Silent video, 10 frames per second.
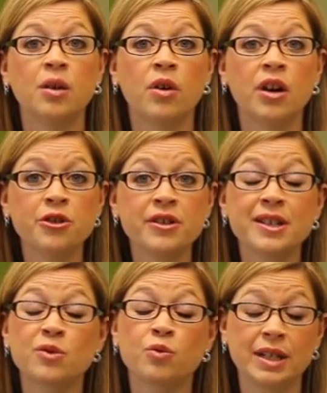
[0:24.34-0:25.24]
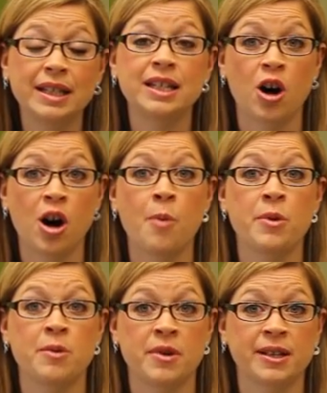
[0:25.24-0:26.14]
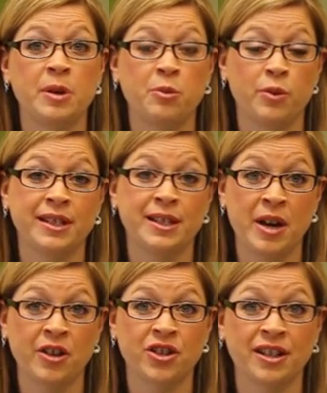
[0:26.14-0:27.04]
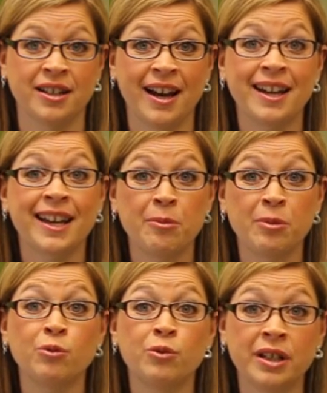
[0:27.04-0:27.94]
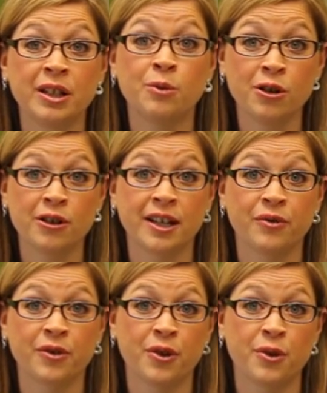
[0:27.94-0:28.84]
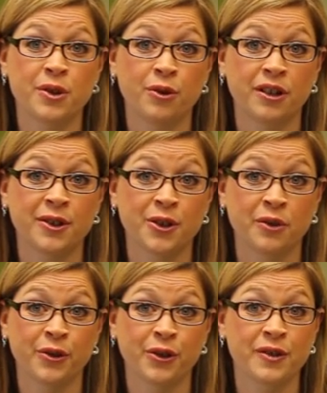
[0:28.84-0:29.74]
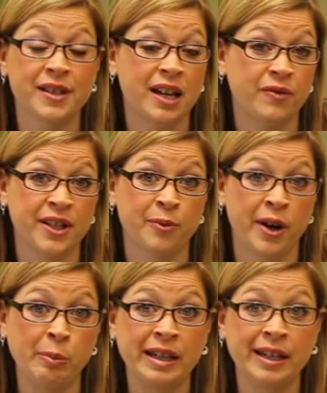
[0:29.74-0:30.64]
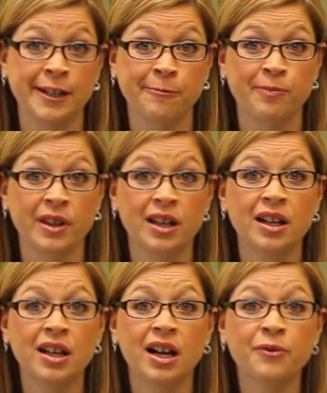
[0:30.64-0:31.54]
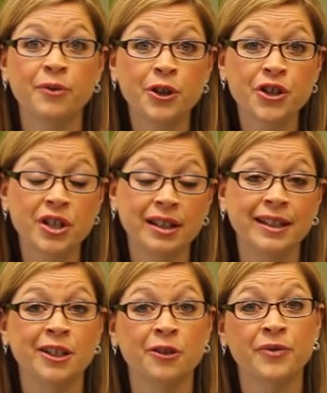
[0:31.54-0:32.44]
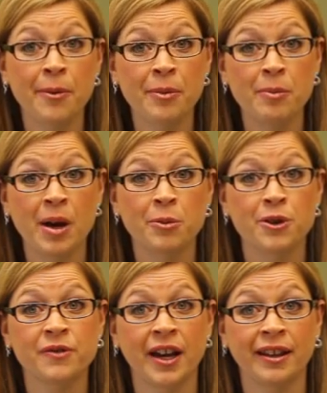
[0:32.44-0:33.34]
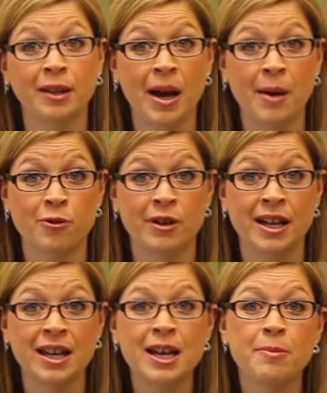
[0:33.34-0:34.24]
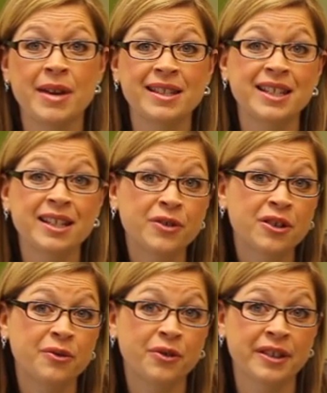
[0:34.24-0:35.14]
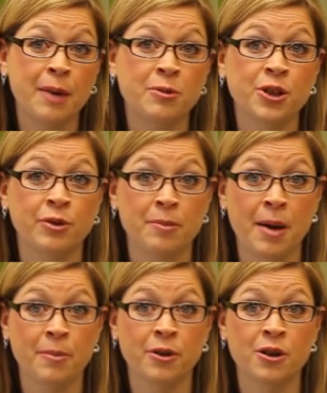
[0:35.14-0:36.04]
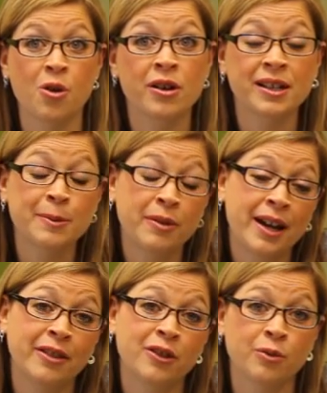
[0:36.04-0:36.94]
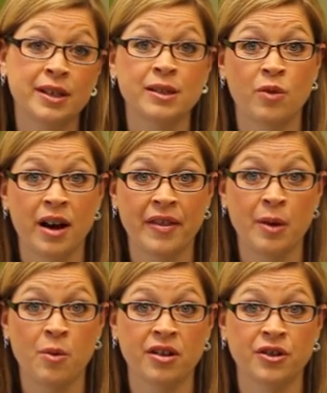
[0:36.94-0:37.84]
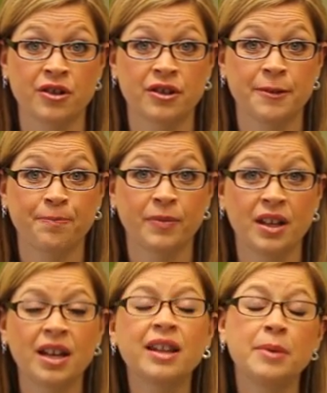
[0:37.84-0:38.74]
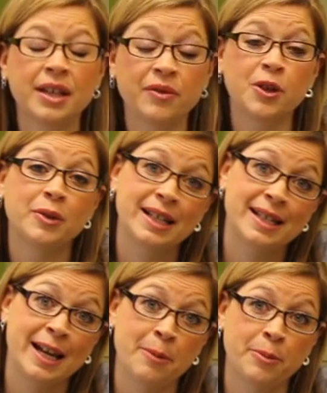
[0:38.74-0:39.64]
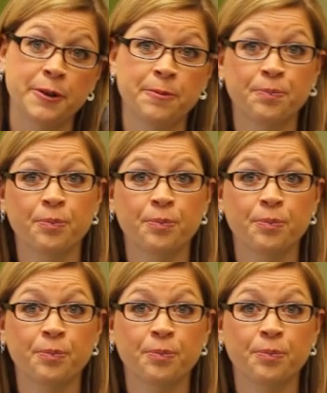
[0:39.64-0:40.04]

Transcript: Wandering is really common amongst people with dementia, and it can be really worrying for those who are concerned for their safety and well-being. Unfortunately, your family member's failing memory makes it difficult for them to remember or explain the reason why they wandered. Let me give you an example.